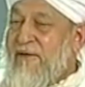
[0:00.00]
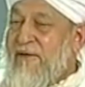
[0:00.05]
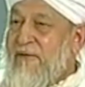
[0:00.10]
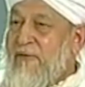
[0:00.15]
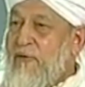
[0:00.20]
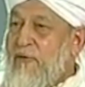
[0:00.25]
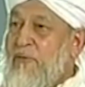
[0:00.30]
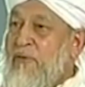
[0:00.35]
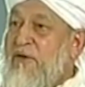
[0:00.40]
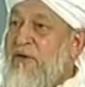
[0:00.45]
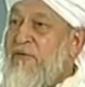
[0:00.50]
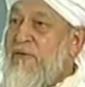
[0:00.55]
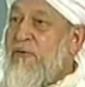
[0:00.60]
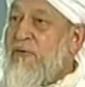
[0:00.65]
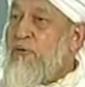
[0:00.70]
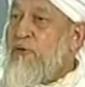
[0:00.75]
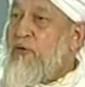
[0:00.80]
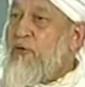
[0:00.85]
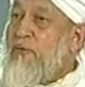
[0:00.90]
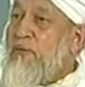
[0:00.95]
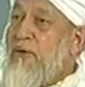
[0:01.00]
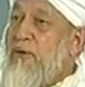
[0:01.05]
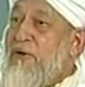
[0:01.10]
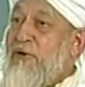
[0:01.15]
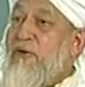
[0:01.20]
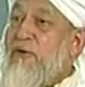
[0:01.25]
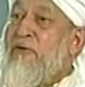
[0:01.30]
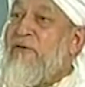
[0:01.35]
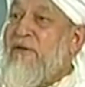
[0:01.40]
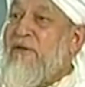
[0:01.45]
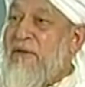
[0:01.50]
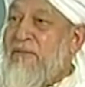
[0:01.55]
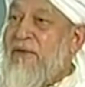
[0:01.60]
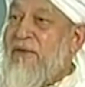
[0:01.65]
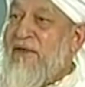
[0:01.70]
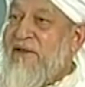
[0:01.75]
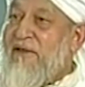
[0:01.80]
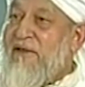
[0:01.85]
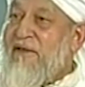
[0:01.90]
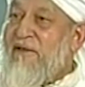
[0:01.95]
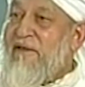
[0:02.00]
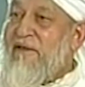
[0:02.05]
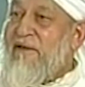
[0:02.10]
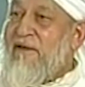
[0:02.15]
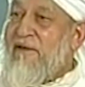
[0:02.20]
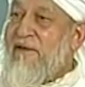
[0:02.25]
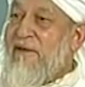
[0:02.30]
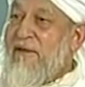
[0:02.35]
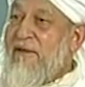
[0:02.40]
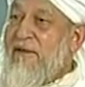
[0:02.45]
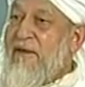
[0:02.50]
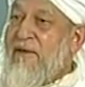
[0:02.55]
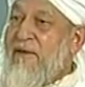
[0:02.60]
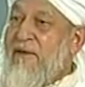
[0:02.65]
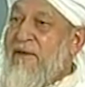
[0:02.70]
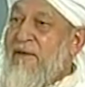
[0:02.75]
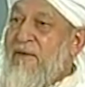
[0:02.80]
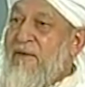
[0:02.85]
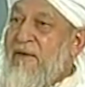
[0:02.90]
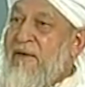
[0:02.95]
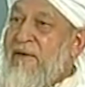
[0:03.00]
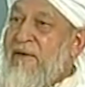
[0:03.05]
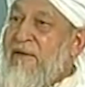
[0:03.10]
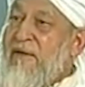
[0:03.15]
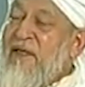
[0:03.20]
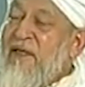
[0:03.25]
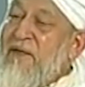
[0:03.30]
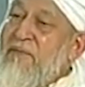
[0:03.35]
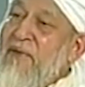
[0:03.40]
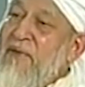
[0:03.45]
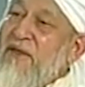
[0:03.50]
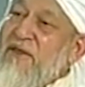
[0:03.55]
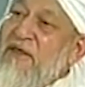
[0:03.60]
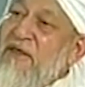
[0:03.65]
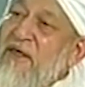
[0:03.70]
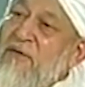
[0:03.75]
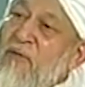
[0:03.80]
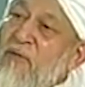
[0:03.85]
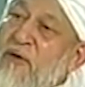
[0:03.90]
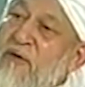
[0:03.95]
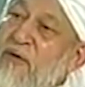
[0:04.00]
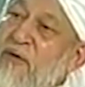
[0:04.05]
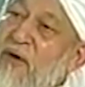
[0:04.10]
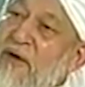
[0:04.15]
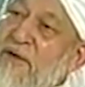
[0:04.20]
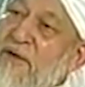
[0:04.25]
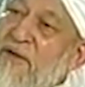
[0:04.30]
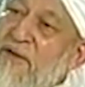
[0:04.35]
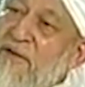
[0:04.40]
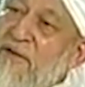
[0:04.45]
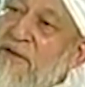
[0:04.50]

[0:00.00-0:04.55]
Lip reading: to show mercy on somebody. Then mercy at what cost?